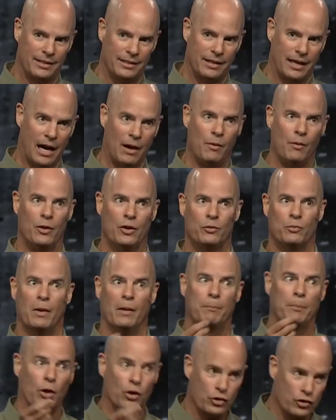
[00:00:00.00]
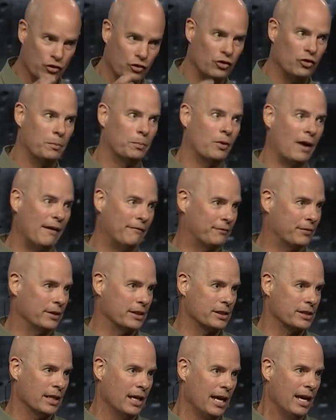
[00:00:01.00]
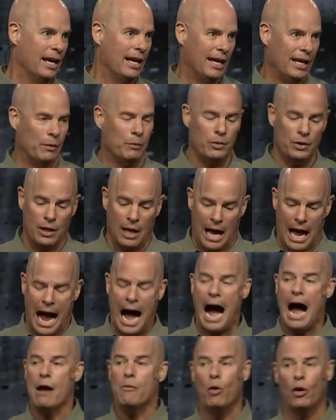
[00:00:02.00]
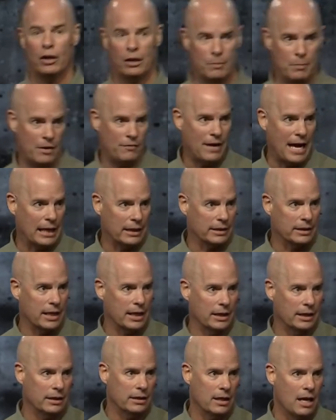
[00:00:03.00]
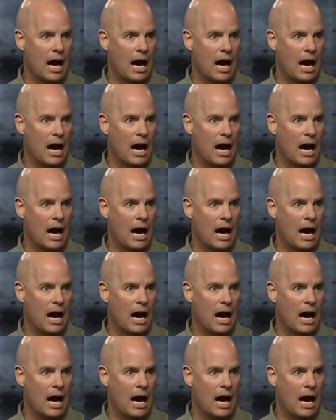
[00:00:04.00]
Oh, it was my personal preference. It was, I wanted to be validated.